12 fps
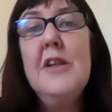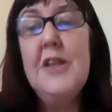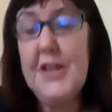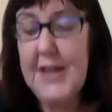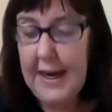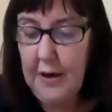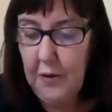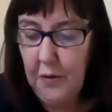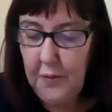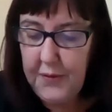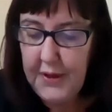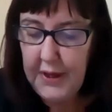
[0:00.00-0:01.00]
to
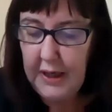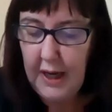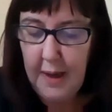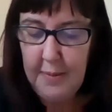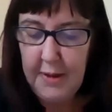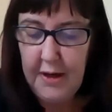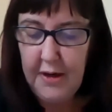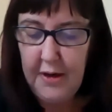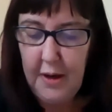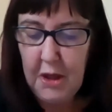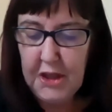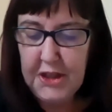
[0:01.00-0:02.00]
tackle the climate
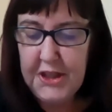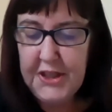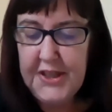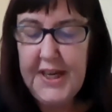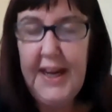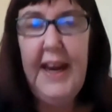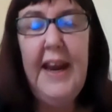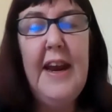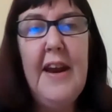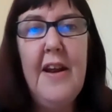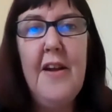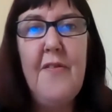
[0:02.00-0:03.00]
emergency
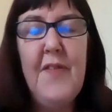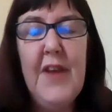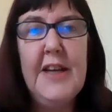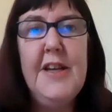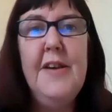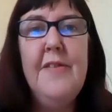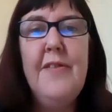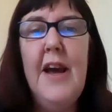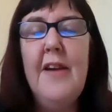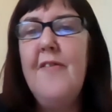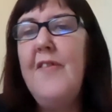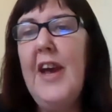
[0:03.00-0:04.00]
in an effective
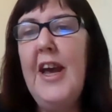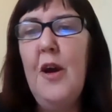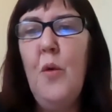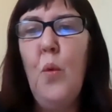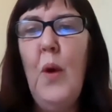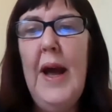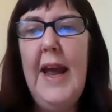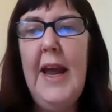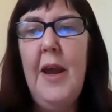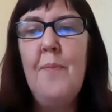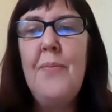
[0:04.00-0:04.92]
and fair way.